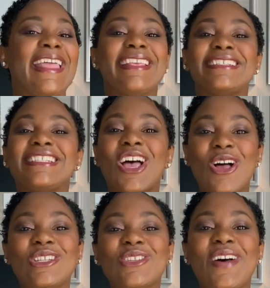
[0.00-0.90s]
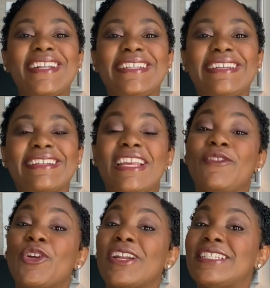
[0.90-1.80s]
This is also ideal if
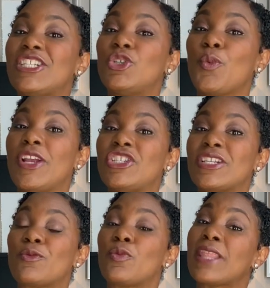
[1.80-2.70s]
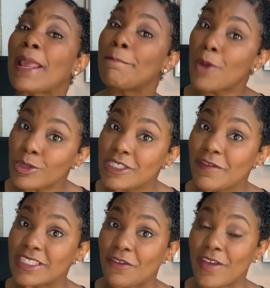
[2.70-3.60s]
you're in a situation like most of
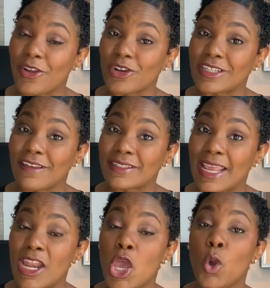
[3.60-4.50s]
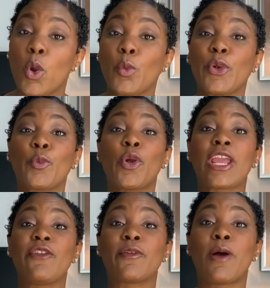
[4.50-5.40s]
us have found ourselves in, where we're
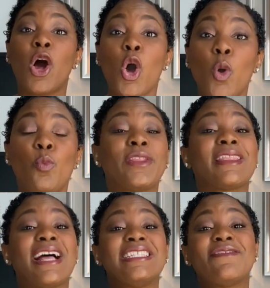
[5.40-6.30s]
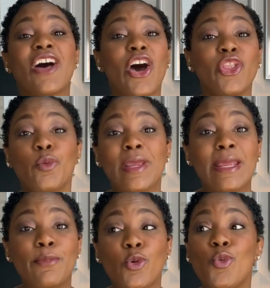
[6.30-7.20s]
working from home with lots of other
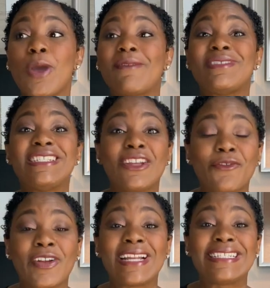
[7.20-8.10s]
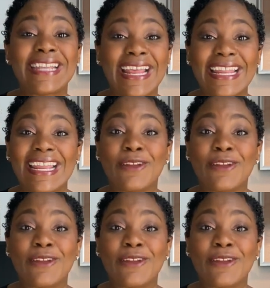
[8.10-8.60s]
people who have different daily